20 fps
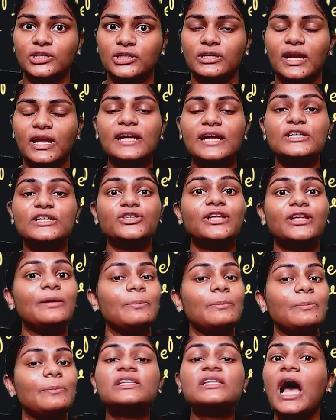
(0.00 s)
So that means
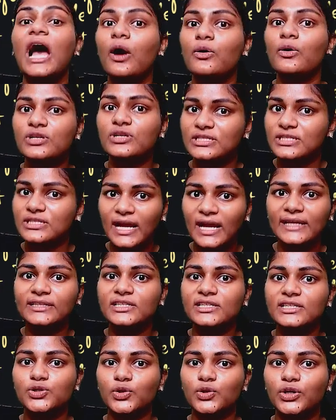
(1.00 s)
outside the
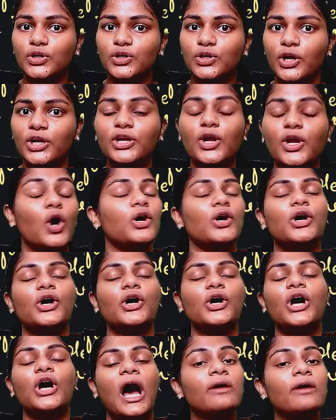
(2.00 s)
solenoid or
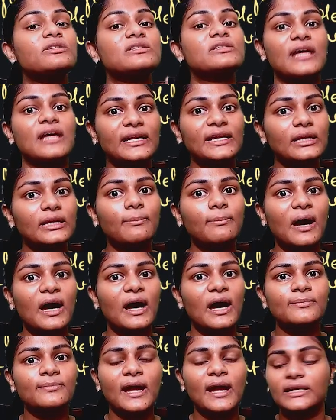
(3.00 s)
outside the bar
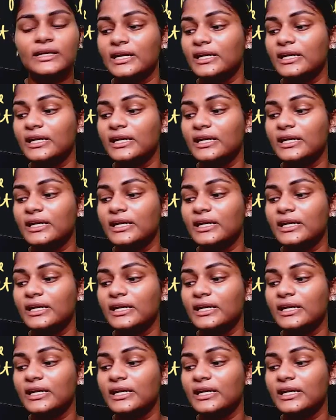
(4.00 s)
magnet,